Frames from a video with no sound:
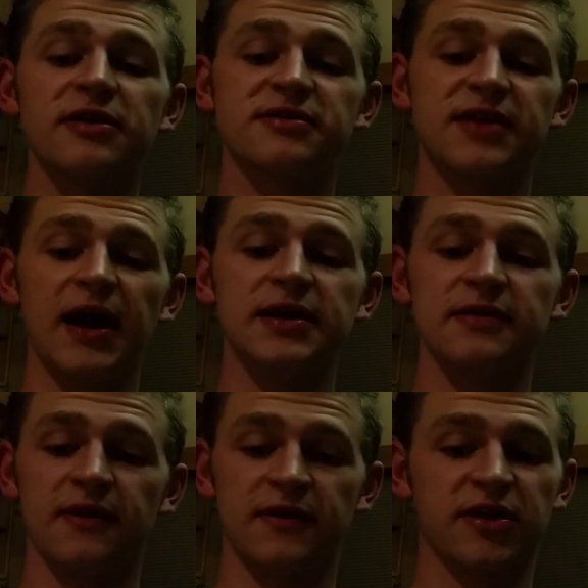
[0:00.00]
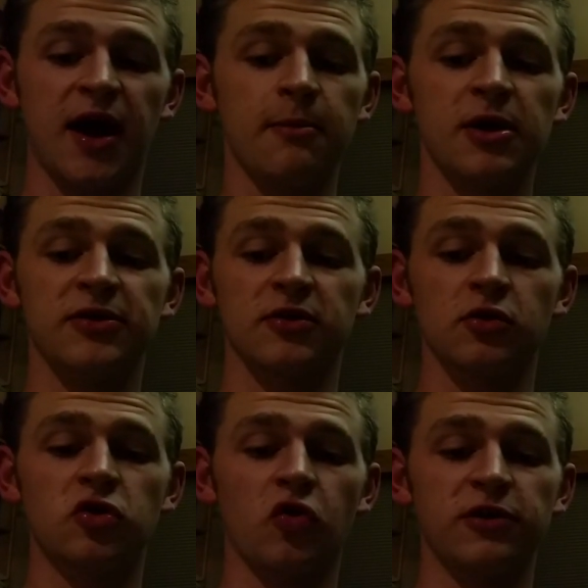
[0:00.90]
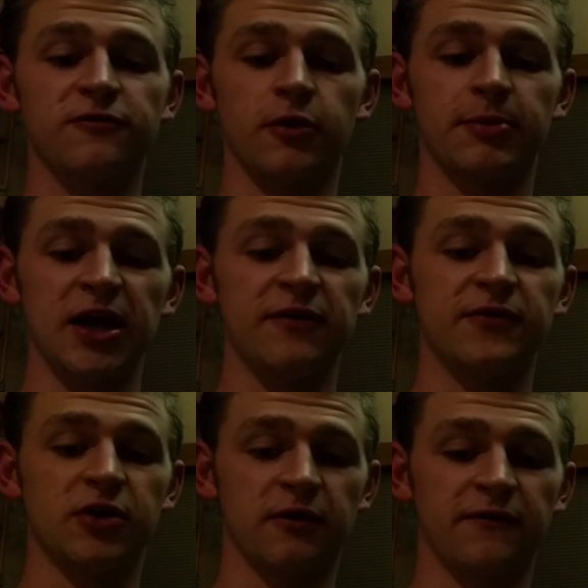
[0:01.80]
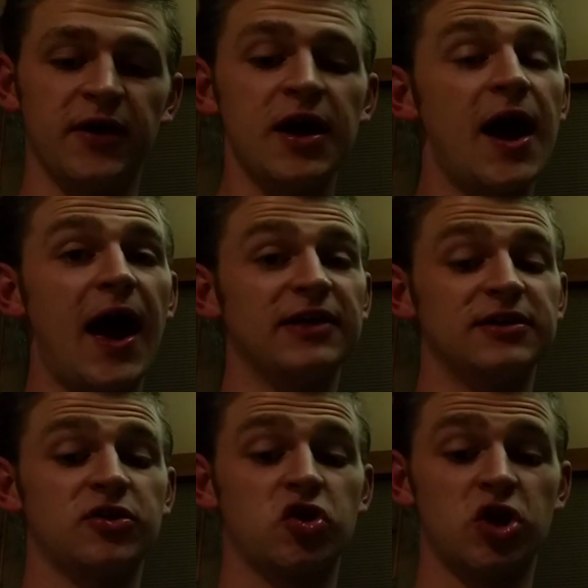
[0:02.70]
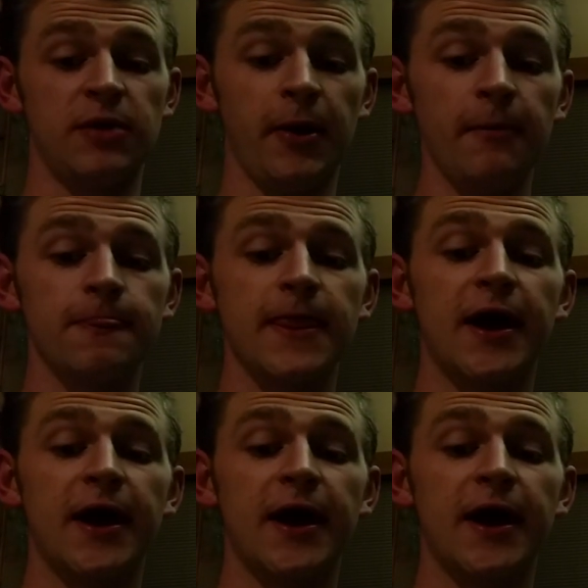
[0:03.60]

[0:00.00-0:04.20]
stating that this camera is a good choice for a beginner photographer as it is cheaper